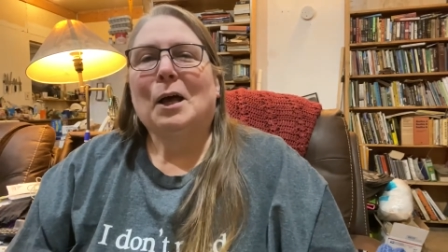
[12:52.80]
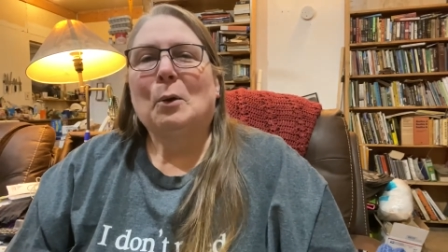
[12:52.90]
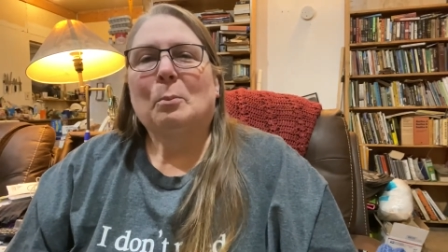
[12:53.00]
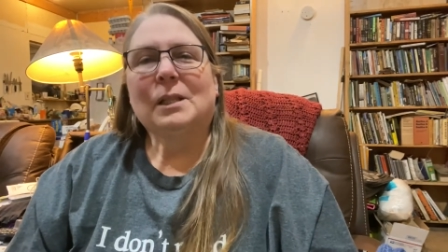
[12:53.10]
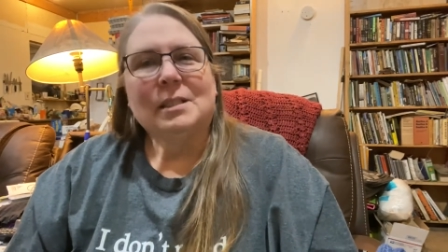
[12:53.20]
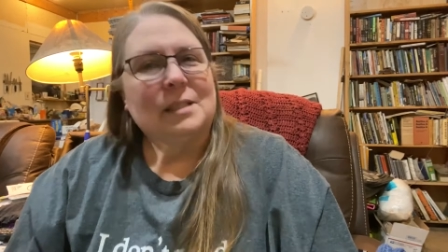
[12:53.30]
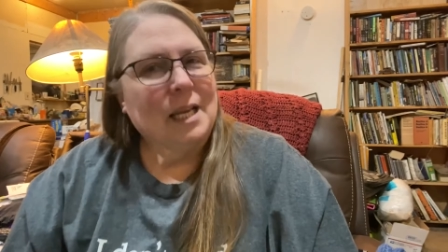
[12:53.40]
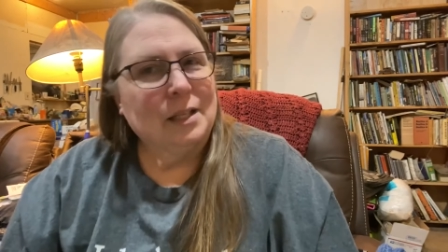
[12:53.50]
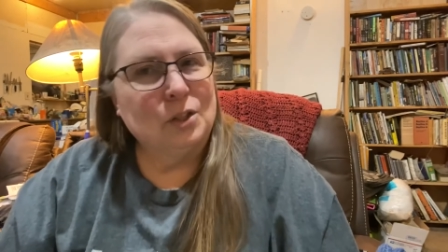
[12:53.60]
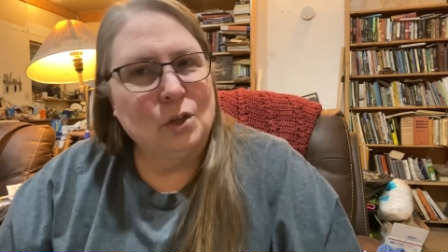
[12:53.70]
please
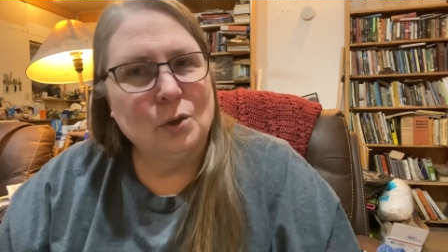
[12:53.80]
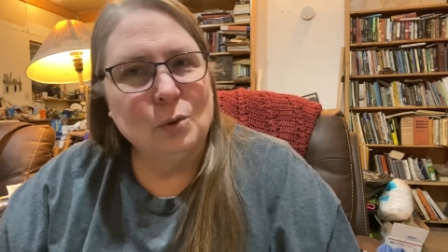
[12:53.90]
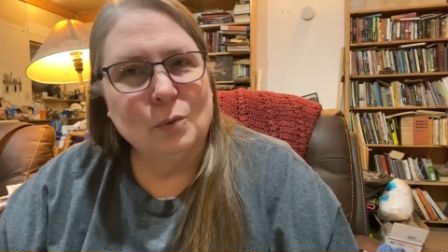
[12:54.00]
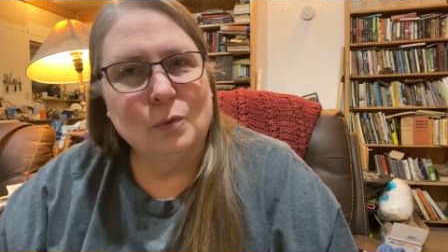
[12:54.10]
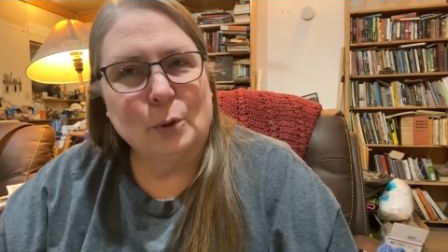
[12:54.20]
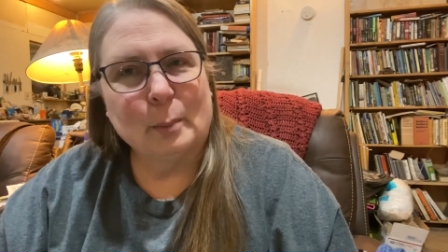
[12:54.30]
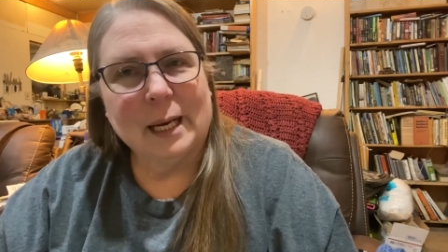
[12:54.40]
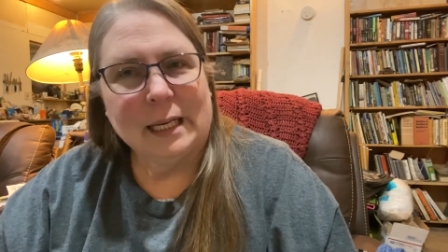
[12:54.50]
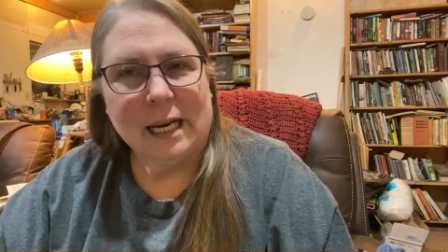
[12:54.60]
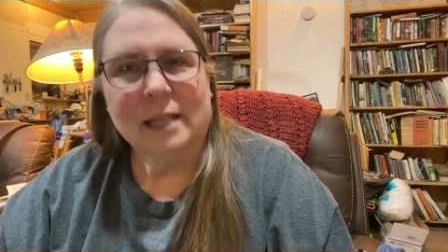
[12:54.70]
stay tuned for my
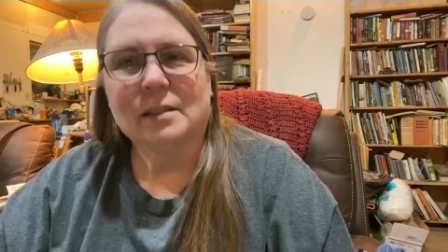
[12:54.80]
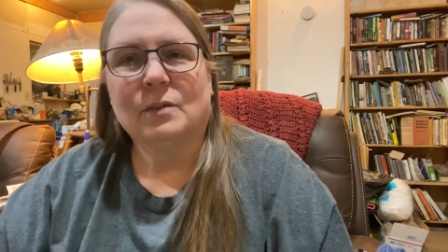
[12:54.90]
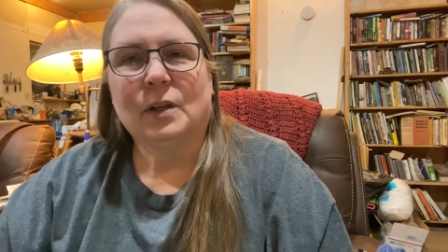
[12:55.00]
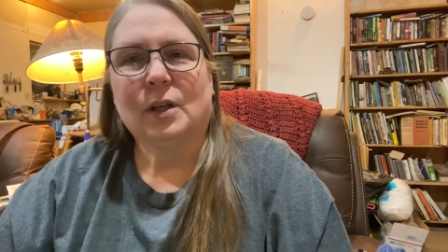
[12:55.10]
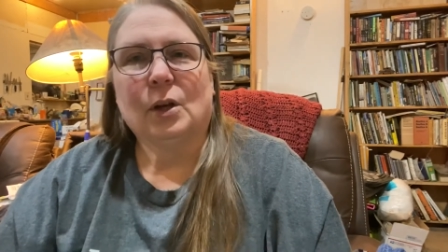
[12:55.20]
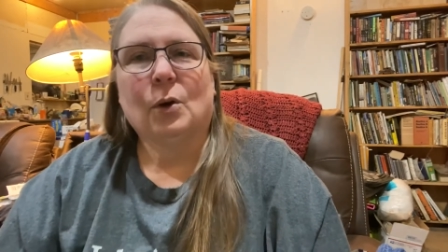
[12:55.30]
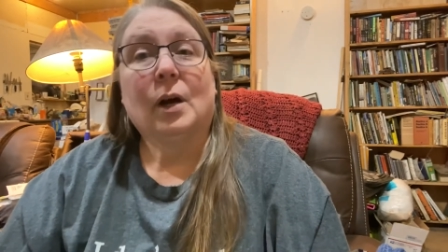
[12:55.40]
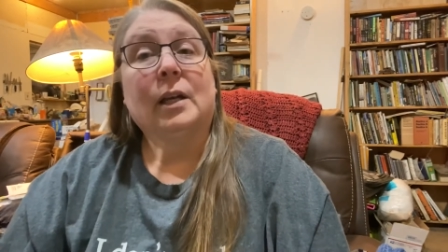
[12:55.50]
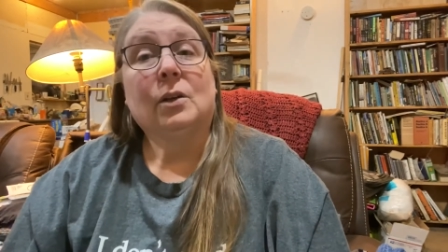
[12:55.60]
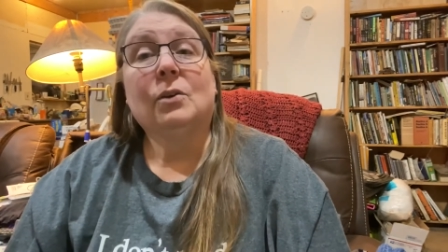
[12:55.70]
next video.
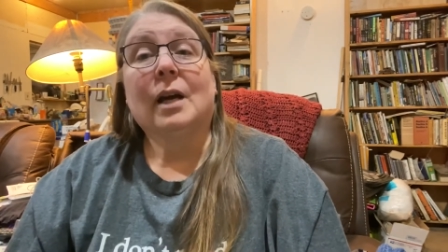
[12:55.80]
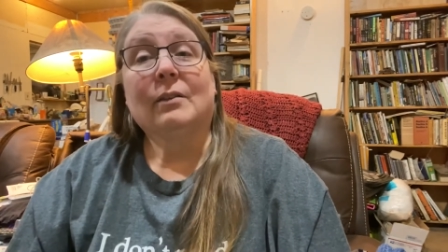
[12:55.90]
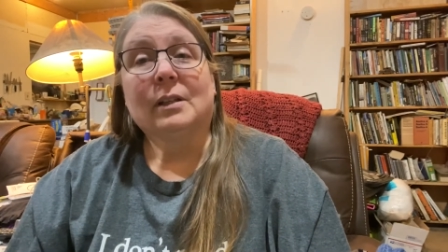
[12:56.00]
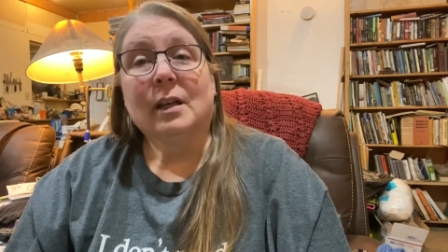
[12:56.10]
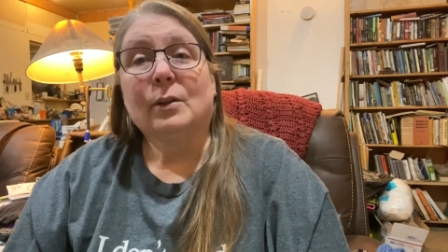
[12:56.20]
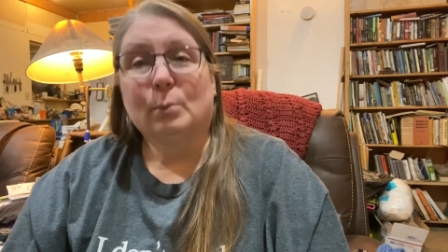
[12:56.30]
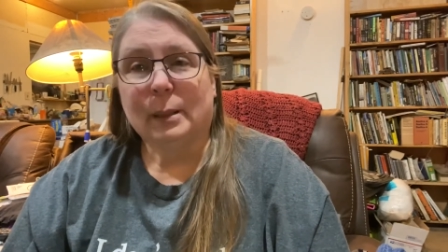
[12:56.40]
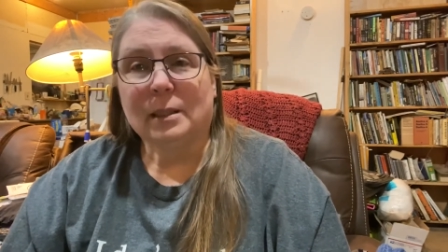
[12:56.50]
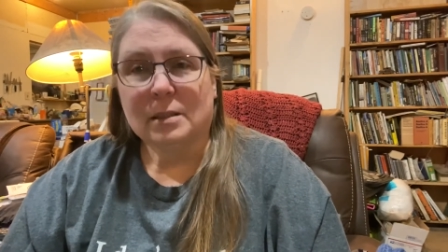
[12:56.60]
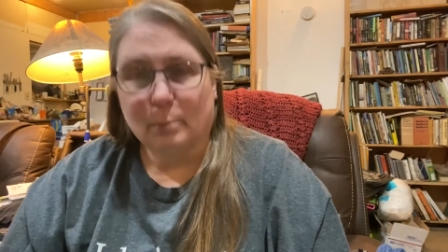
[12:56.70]
I do have another
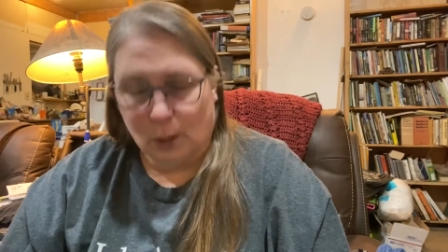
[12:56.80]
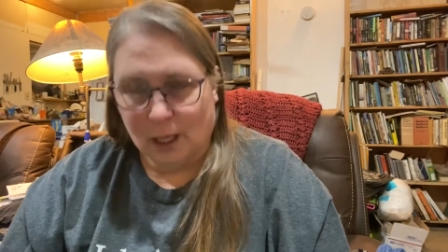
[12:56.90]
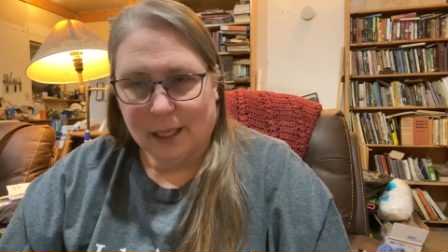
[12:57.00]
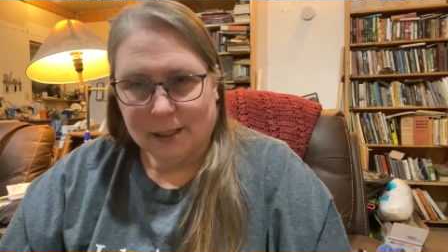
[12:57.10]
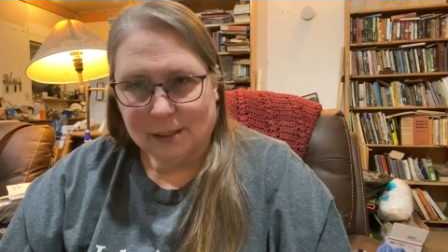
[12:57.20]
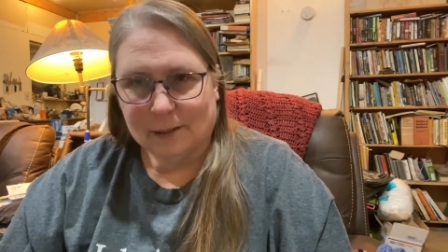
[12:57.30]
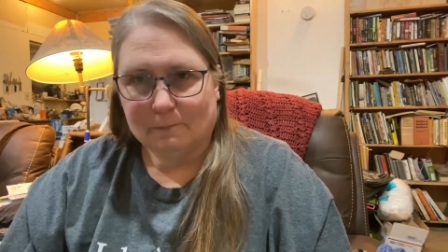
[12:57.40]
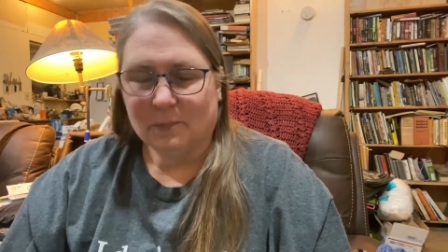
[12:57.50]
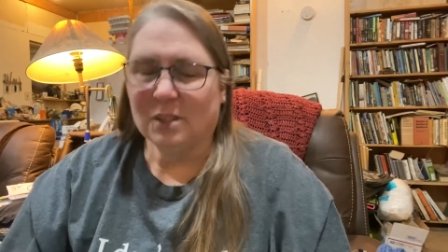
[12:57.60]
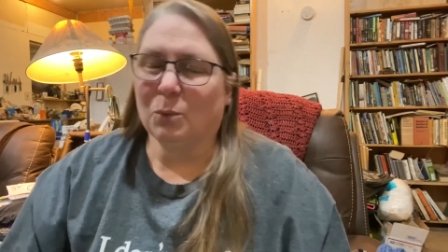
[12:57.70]
big surprise.
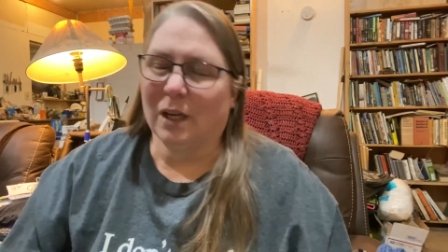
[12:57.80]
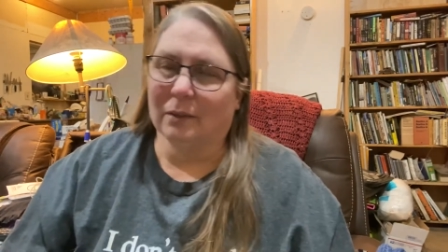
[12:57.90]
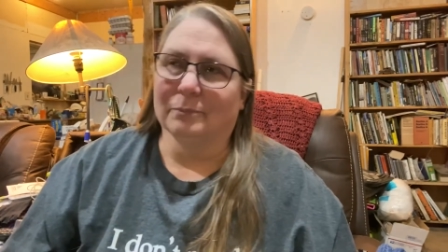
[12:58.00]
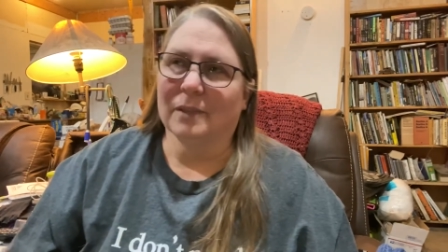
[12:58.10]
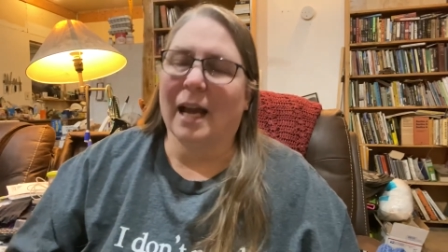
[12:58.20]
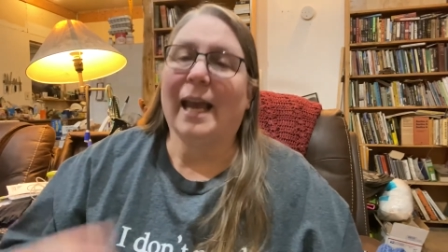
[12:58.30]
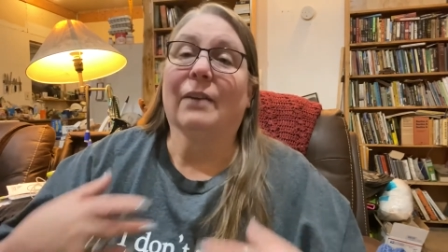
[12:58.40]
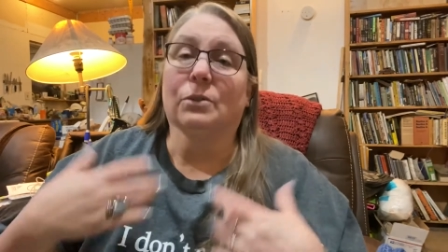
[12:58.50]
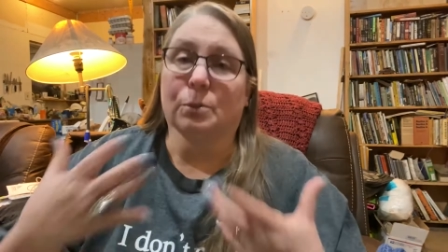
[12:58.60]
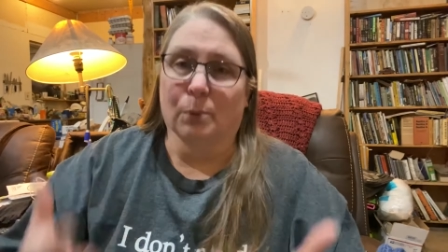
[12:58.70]
I
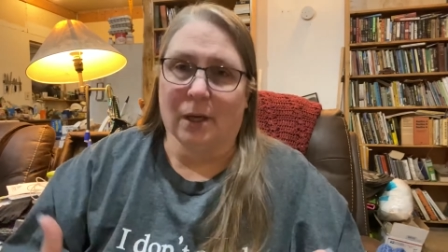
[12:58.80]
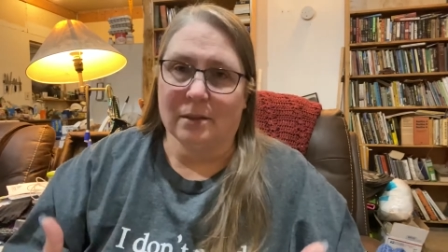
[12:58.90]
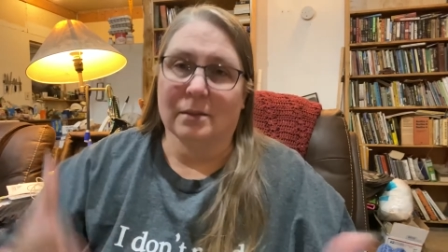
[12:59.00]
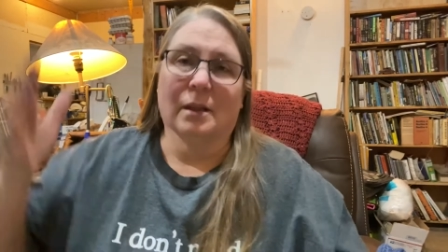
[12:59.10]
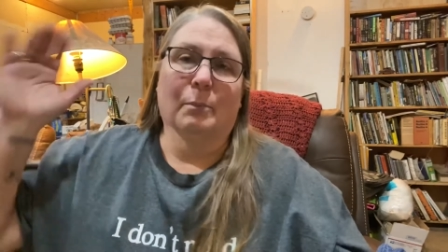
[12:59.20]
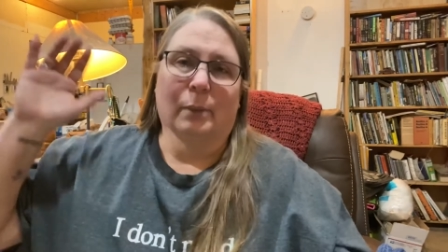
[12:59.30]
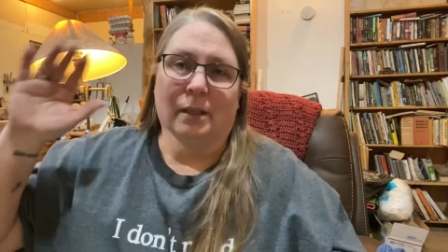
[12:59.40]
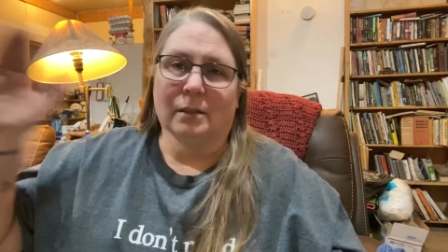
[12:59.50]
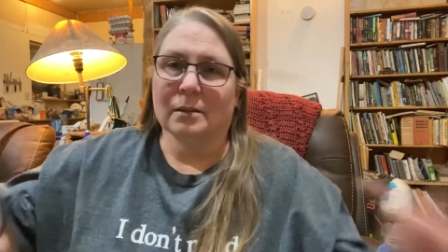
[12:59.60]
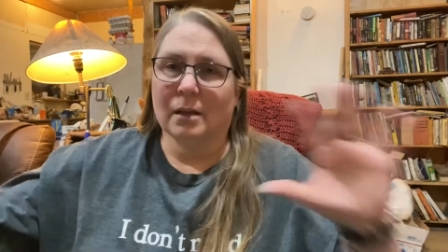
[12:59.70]
have a surprise. It's not
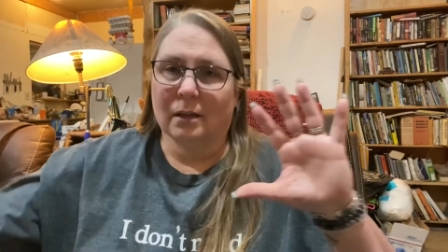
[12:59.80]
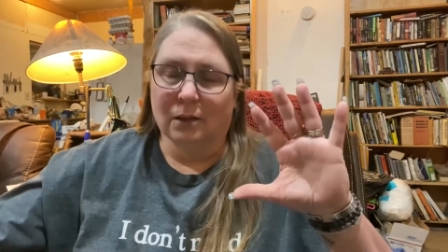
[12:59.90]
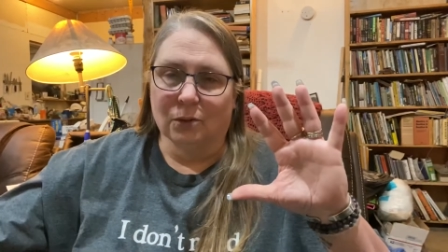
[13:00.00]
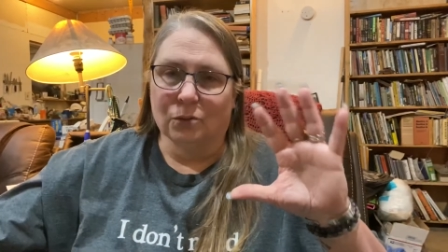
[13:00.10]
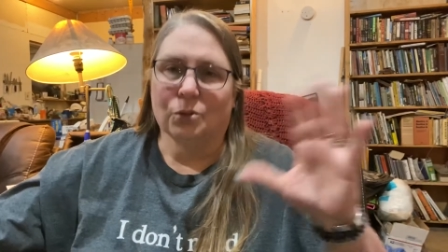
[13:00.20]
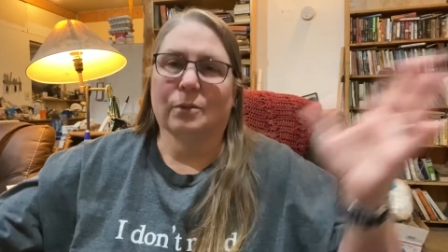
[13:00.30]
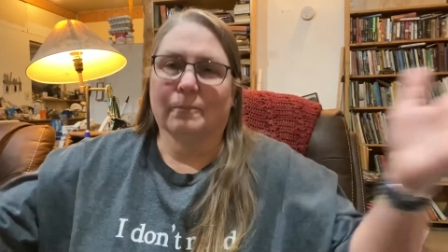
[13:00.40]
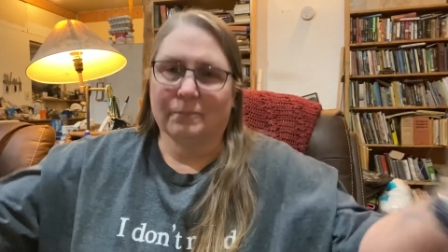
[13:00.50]
big. It's not huge.